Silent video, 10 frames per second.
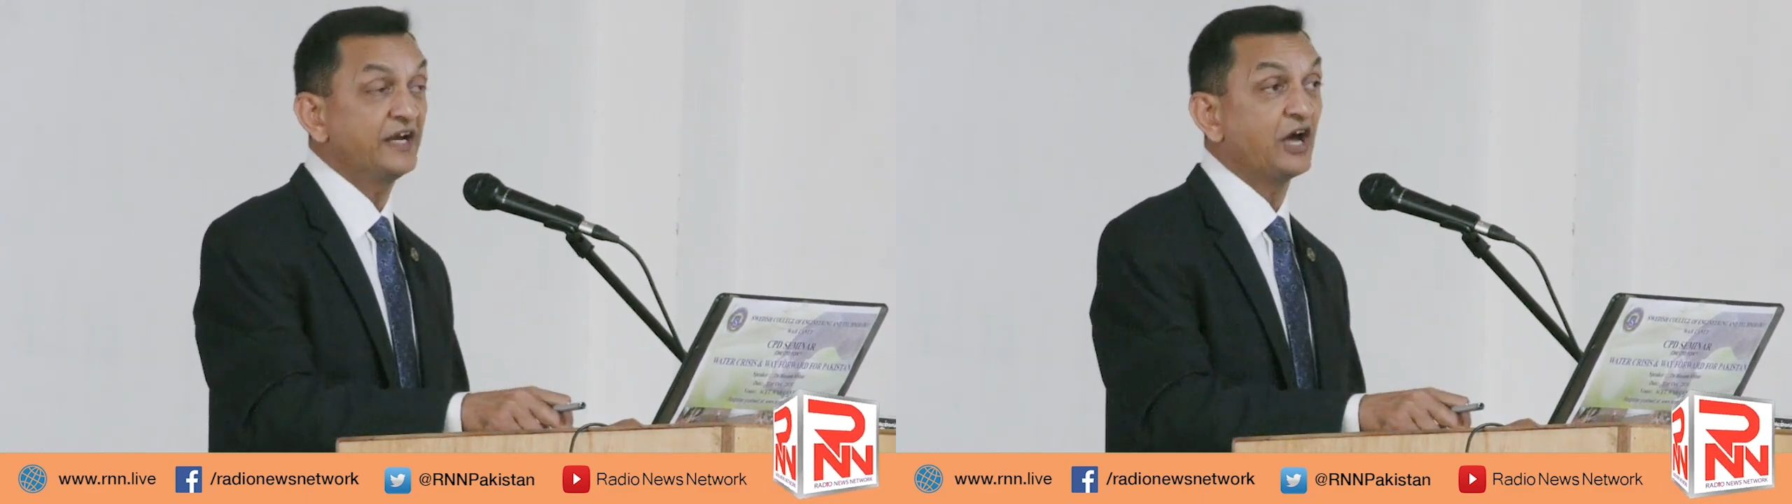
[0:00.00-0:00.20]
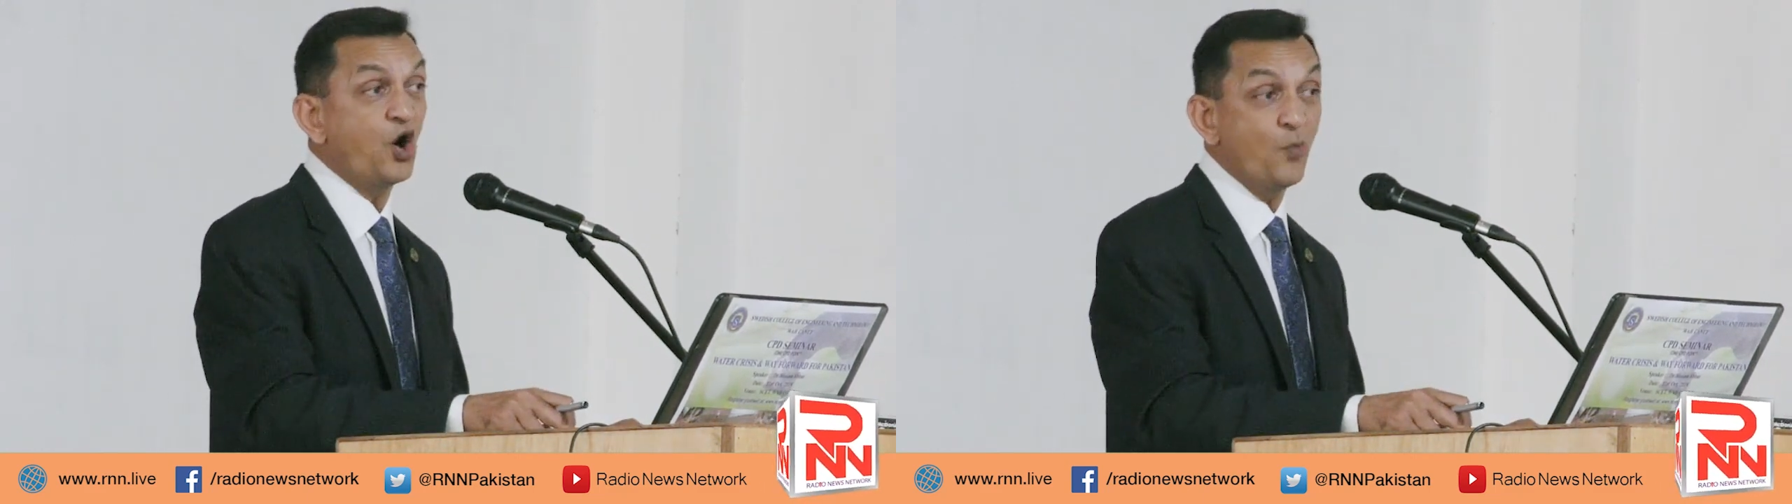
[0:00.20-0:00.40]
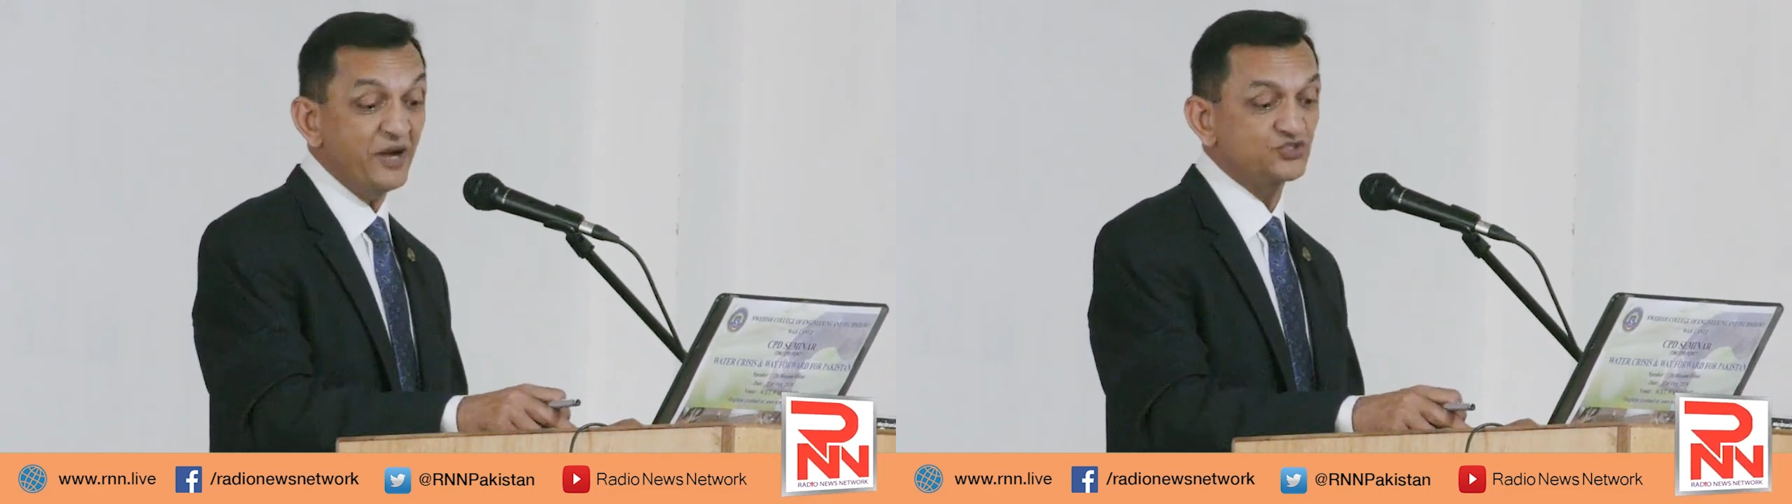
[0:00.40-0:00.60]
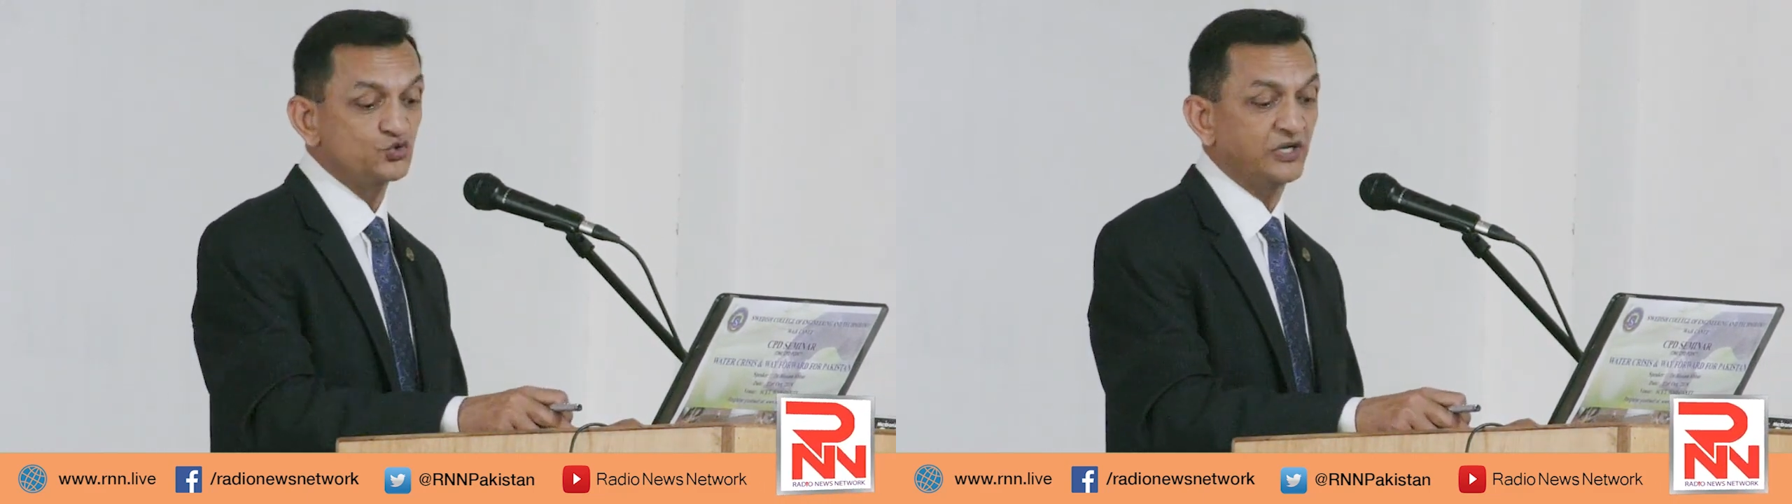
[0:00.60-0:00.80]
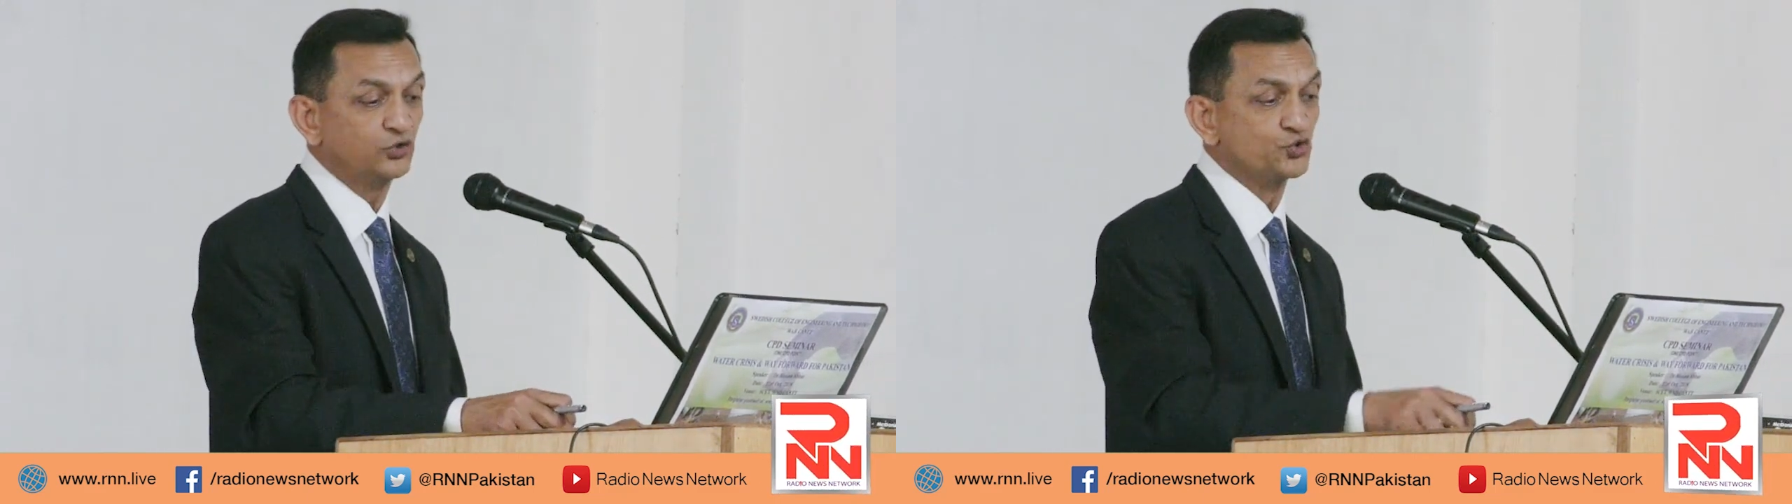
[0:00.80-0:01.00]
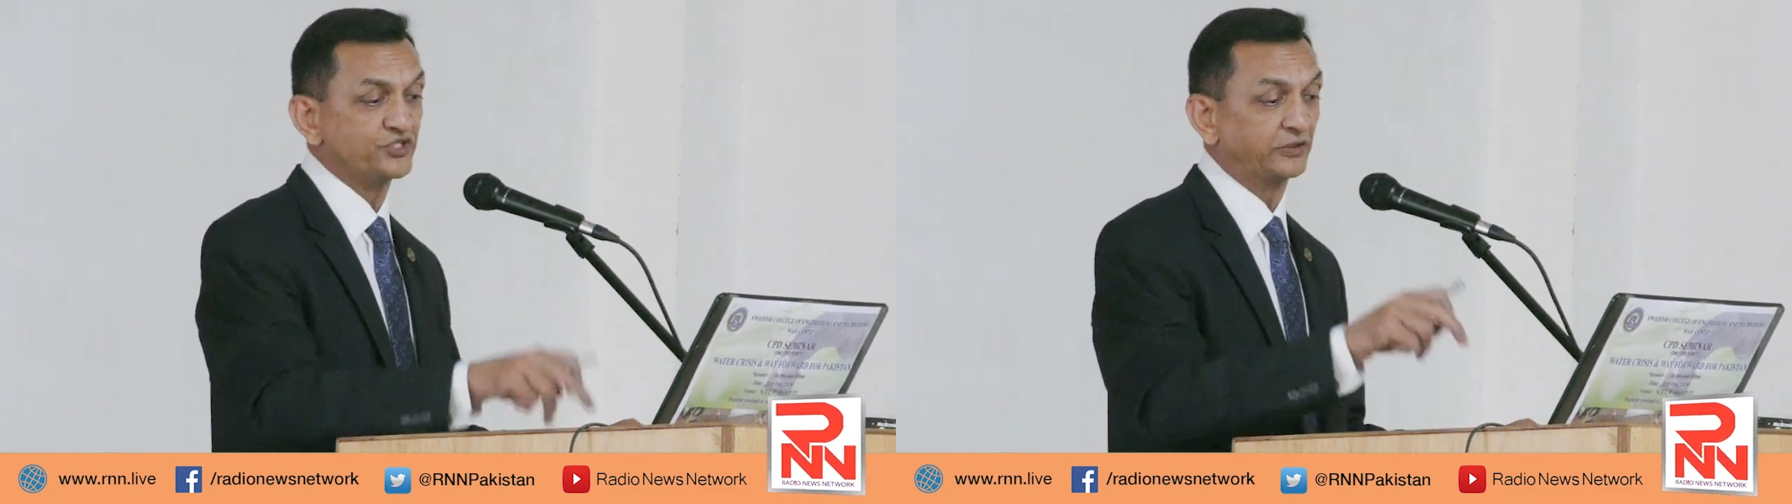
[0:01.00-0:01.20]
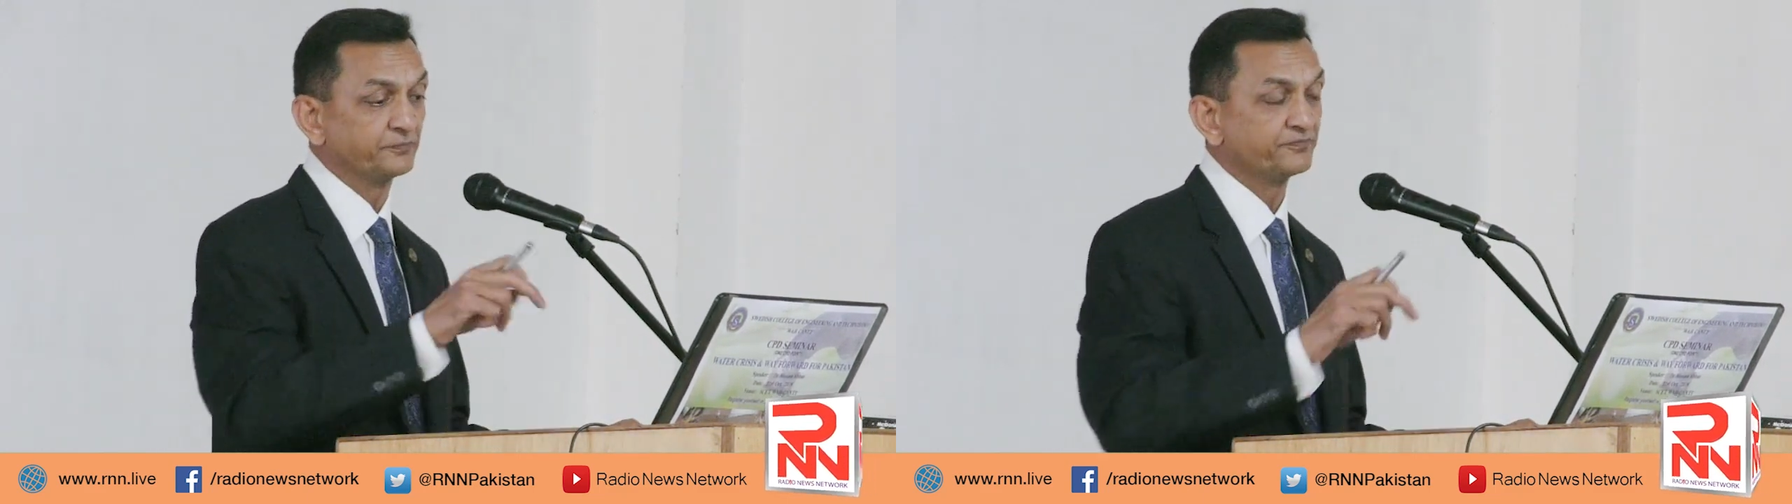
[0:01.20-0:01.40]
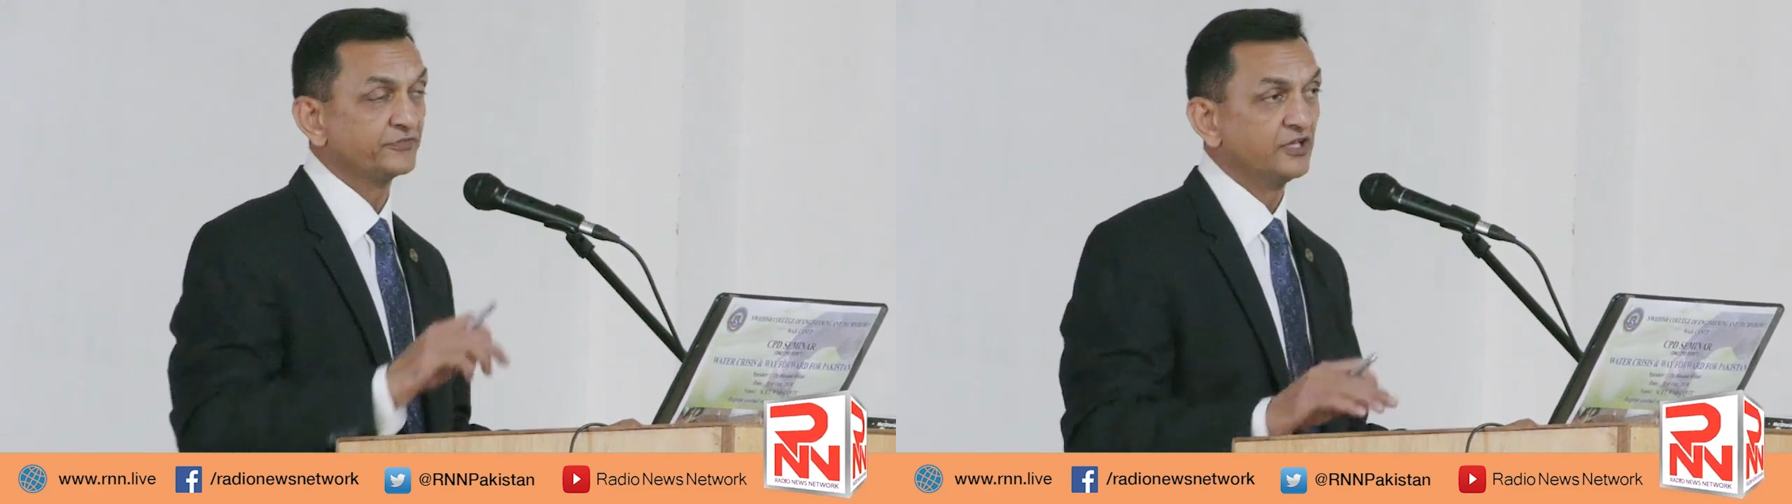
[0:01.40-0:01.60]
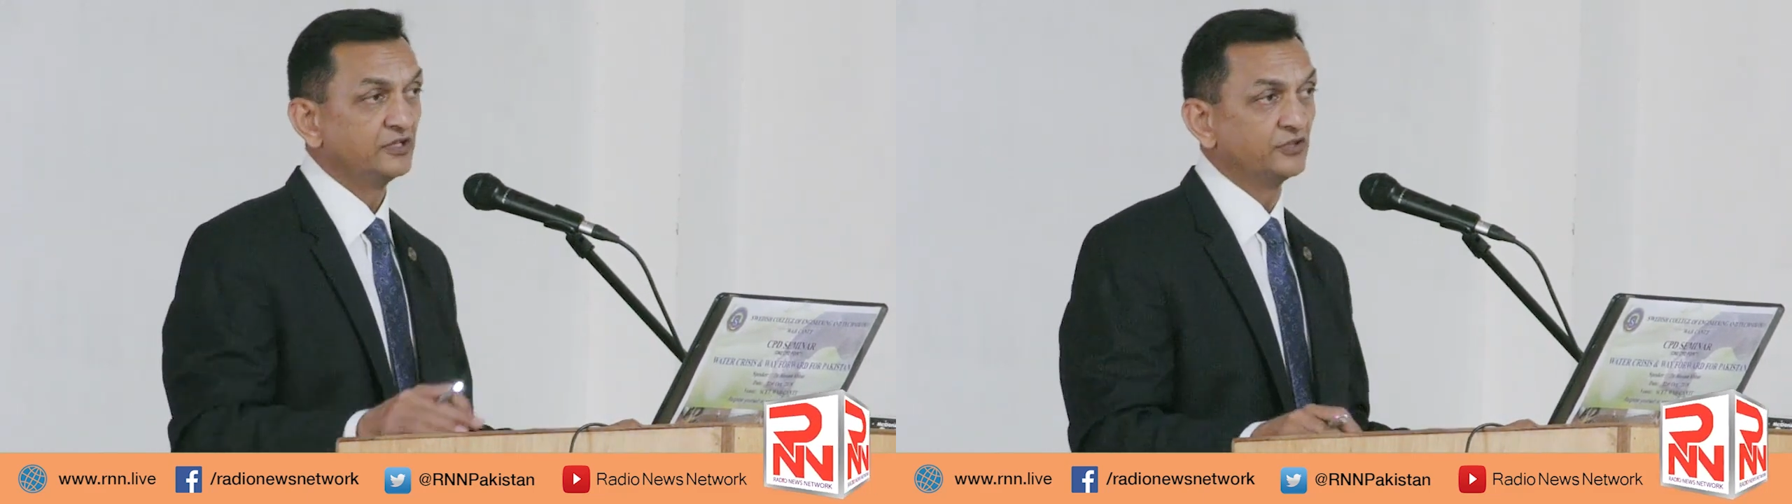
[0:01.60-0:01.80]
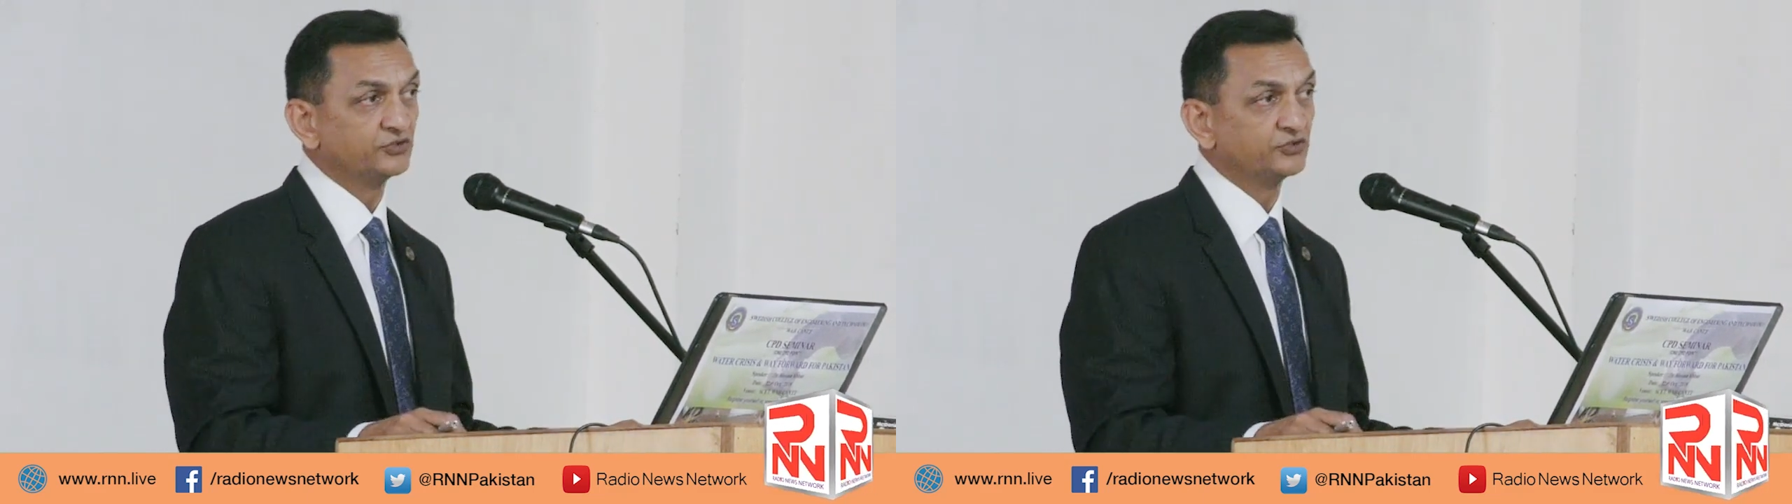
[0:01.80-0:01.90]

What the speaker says: and how much you are losing?